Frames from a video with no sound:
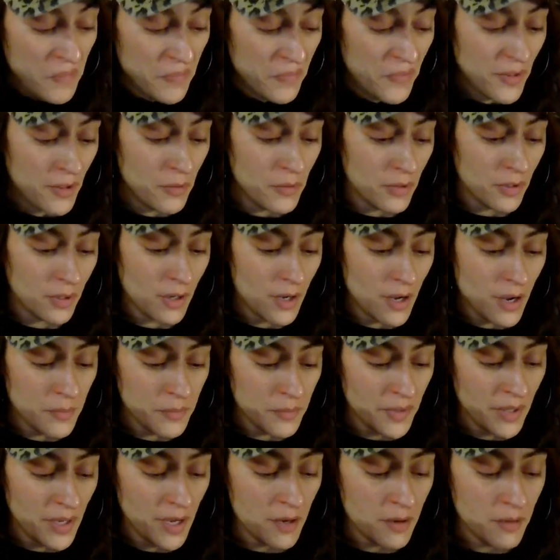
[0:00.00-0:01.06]
Oh, it got
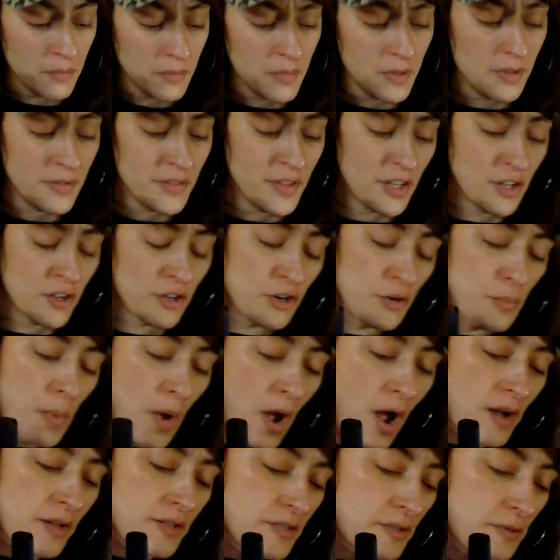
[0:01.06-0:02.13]
me. They could have
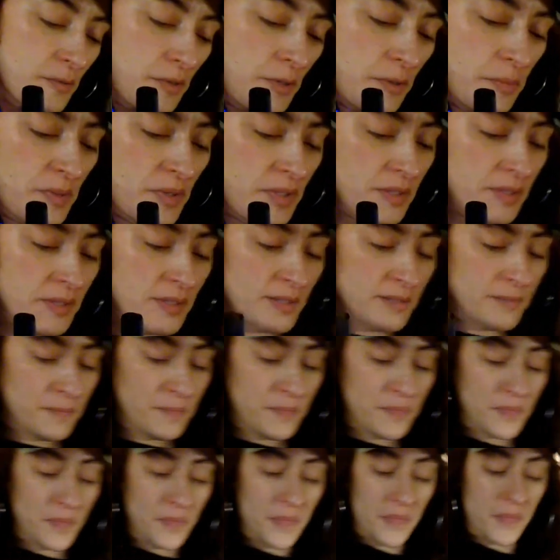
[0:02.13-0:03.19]
possibly been
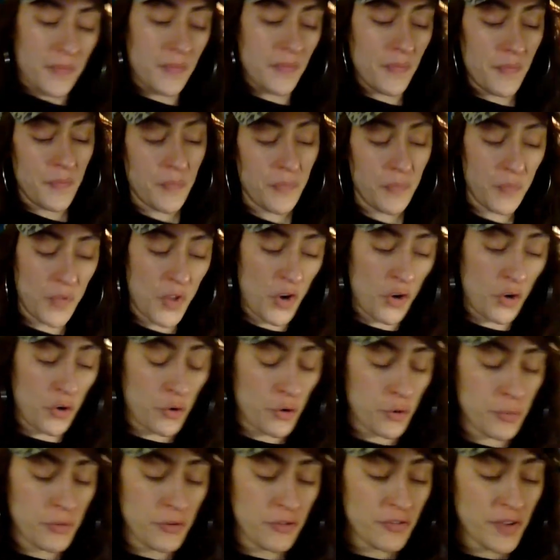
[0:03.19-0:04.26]
a
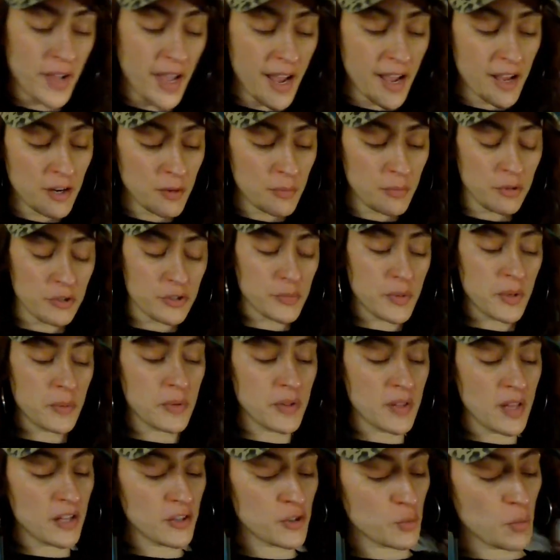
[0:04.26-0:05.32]
group of cannibals. Maybe
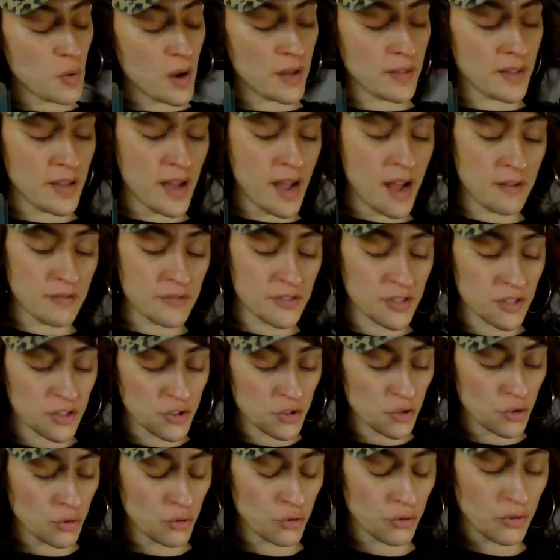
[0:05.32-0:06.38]
that's why they have such
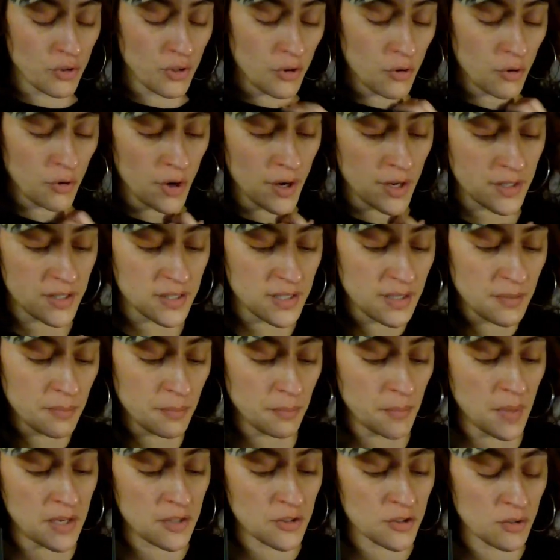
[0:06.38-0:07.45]
crazy
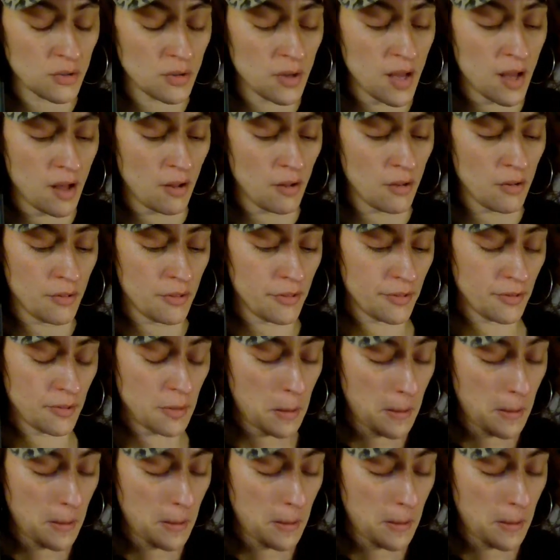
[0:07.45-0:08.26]
mental health.